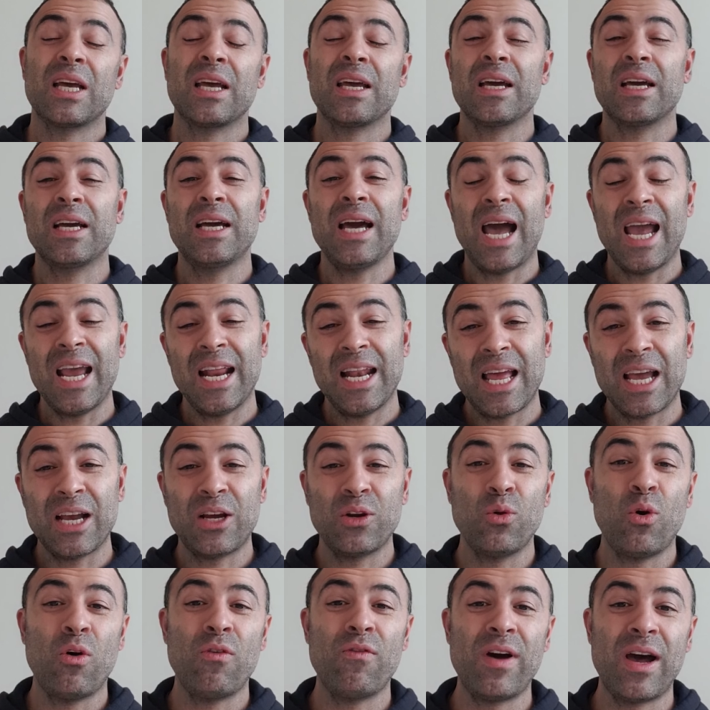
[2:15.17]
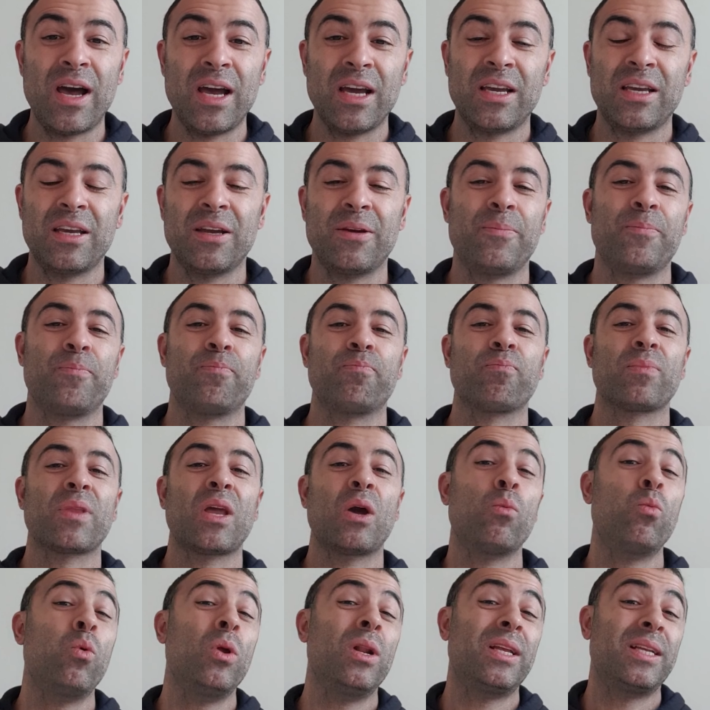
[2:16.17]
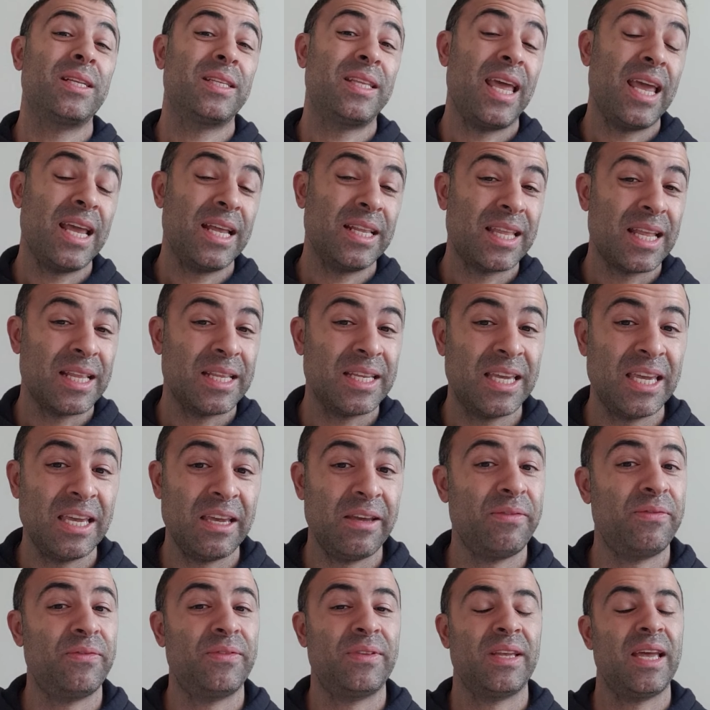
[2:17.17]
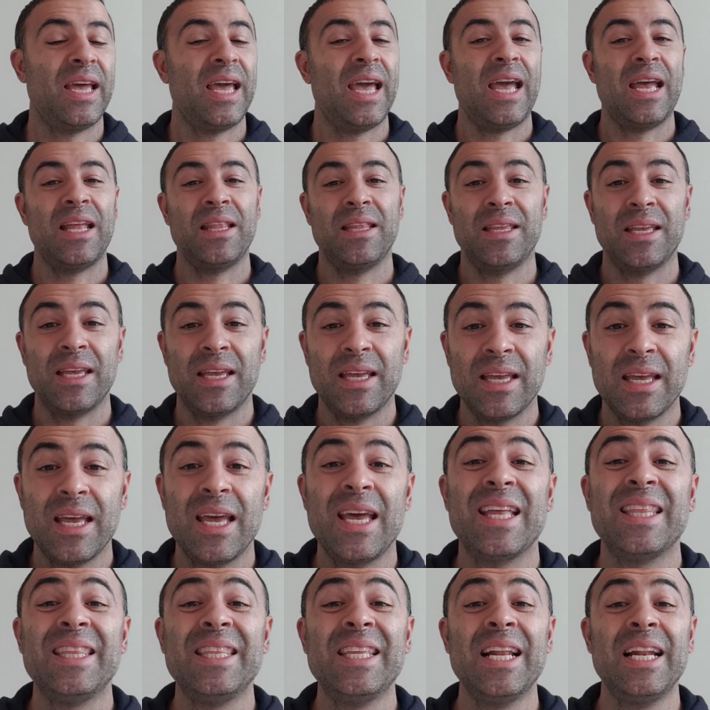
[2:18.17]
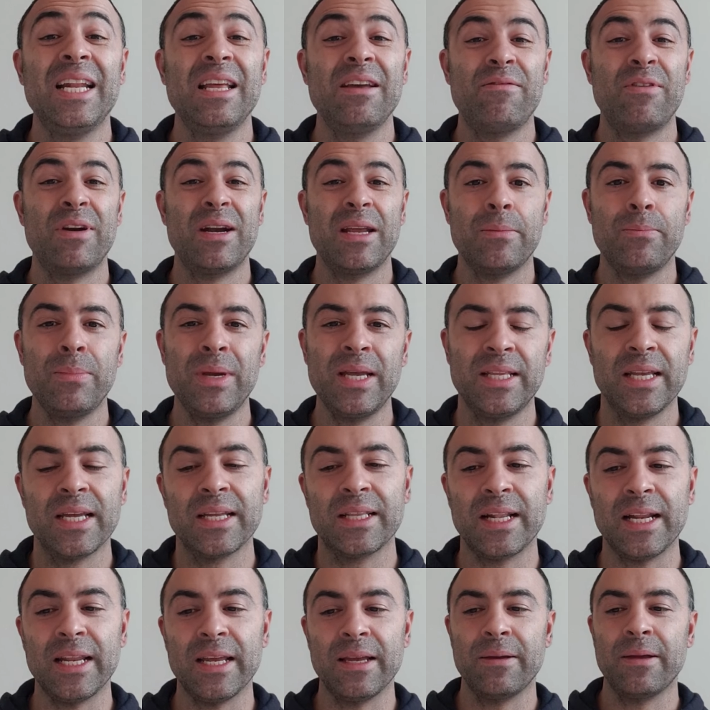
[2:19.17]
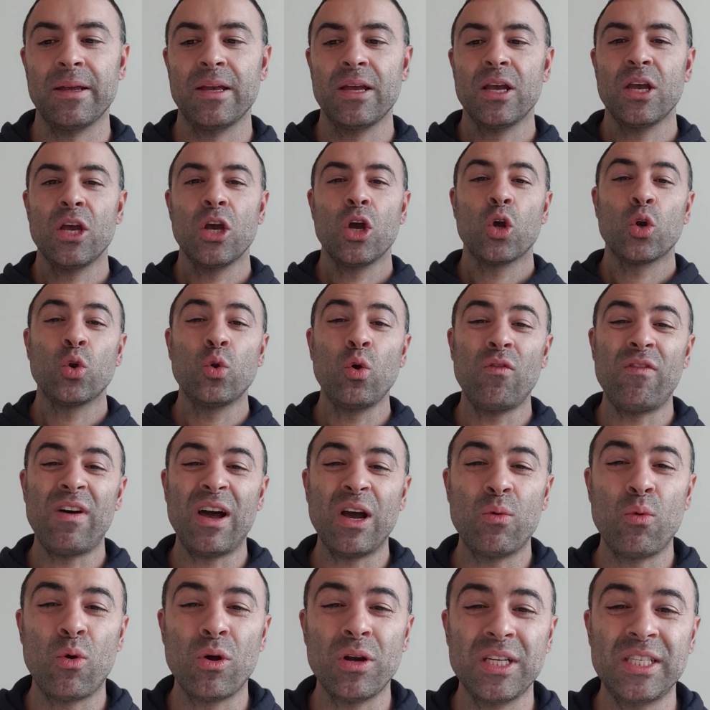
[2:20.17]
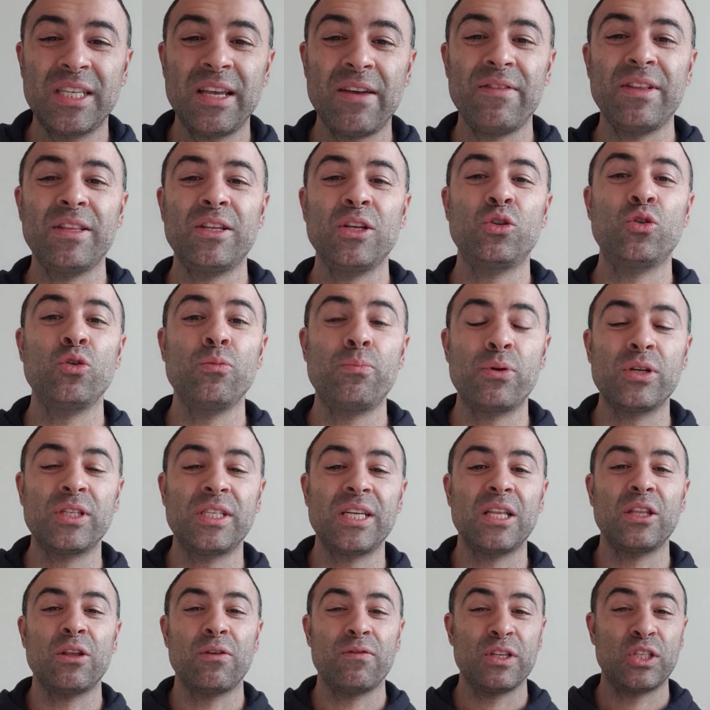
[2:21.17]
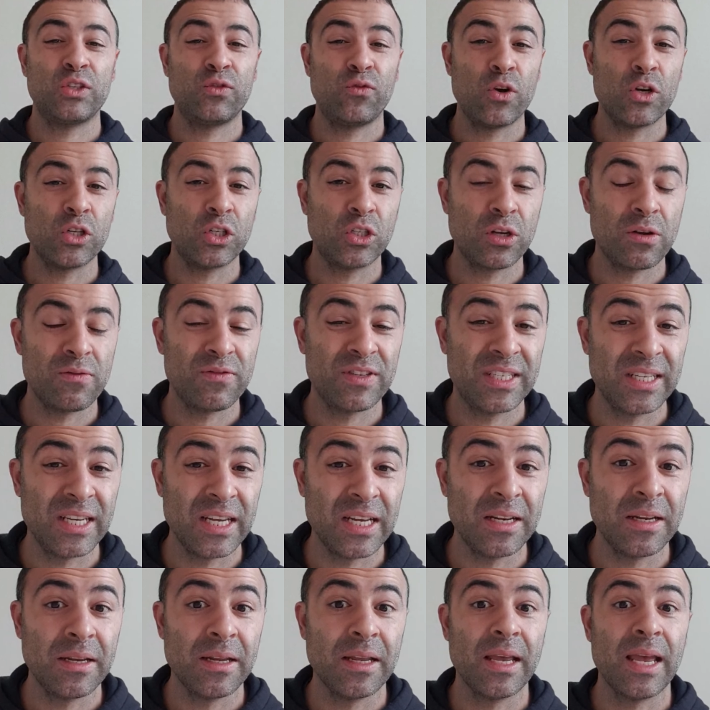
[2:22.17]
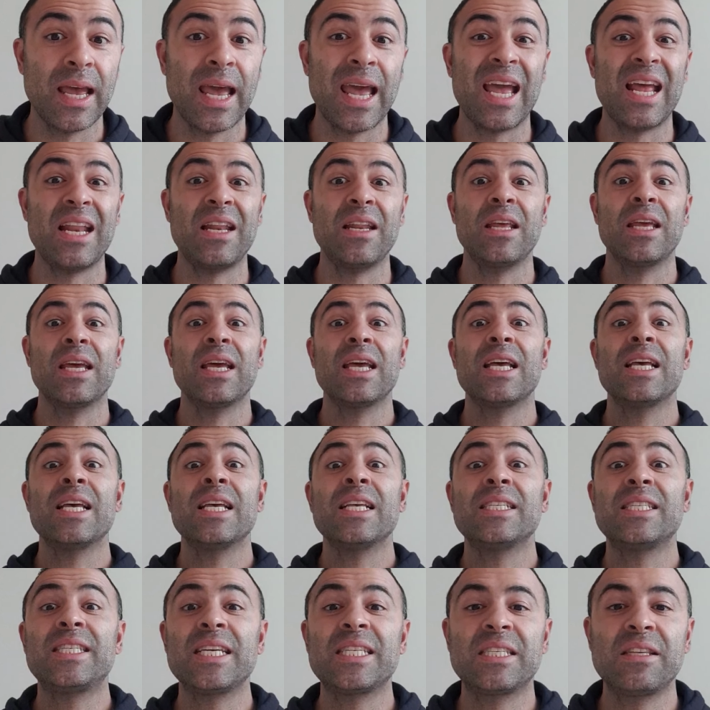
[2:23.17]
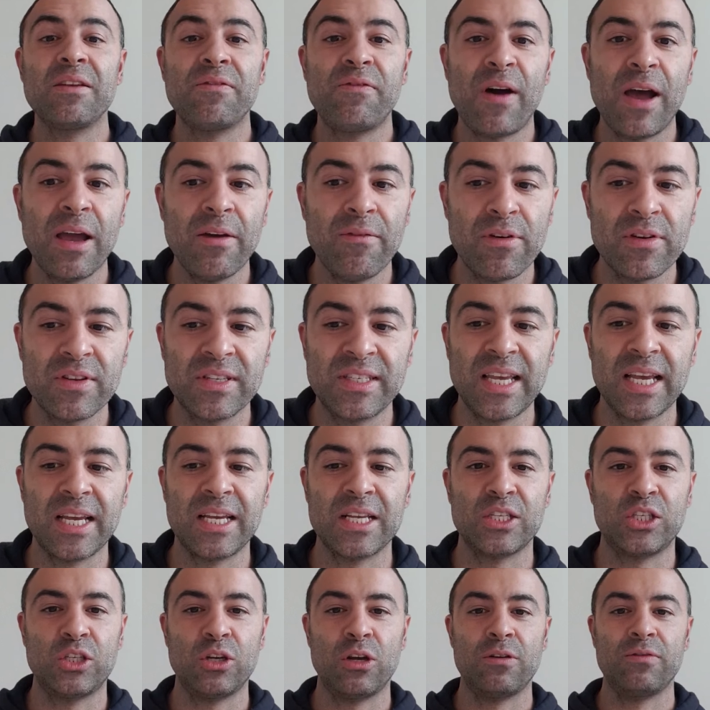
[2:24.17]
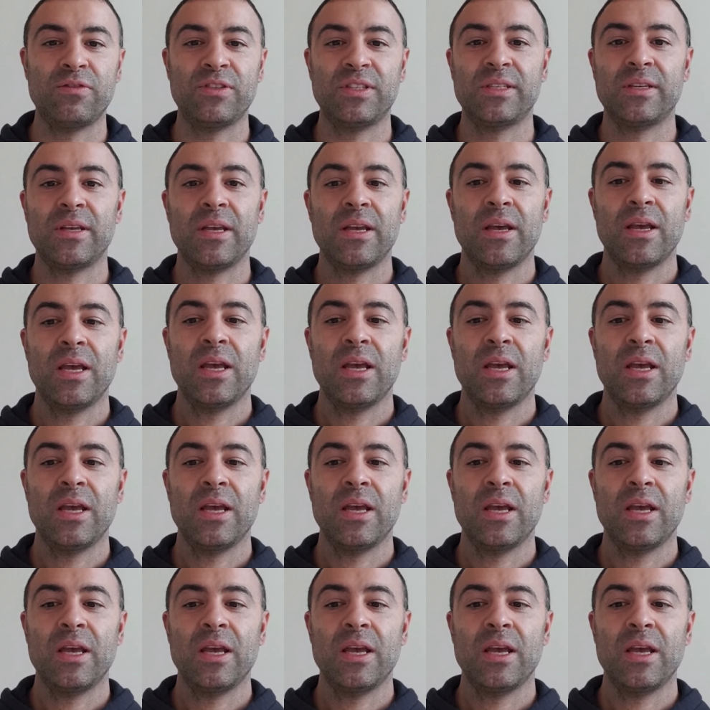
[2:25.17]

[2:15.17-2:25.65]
a guy like Novak will take that gift and deliver immediately. Novak won 72% of his first serves in and 65 of his second serves.